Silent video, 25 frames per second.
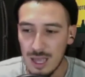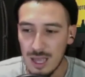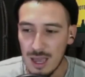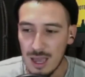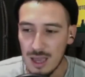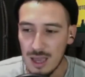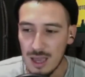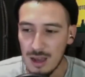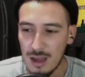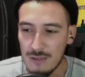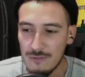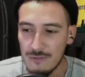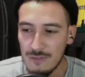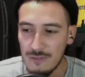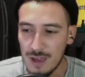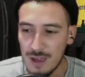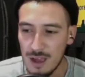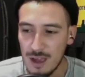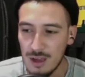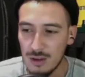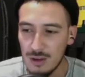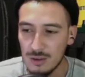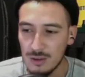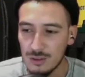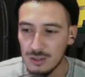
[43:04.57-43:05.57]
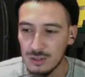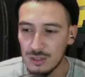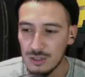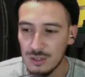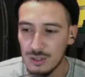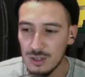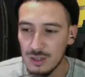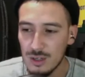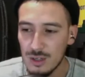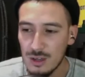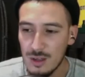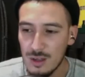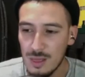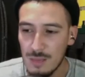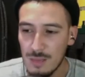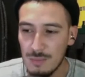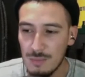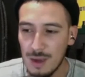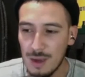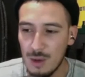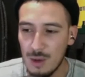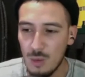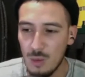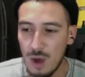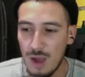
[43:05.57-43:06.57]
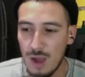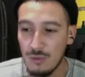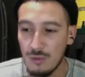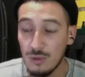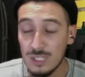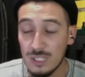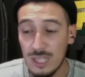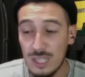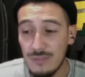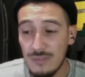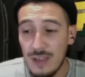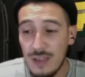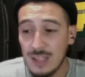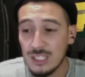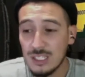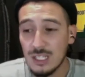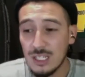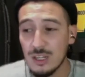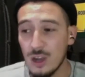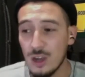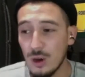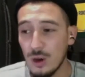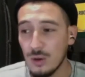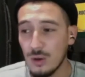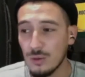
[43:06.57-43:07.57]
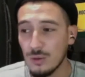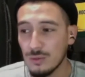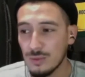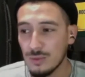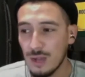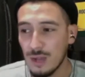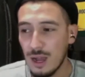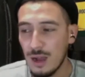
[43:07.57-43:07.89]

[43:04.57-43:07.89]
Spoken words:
and I found my wife, which I've actually known.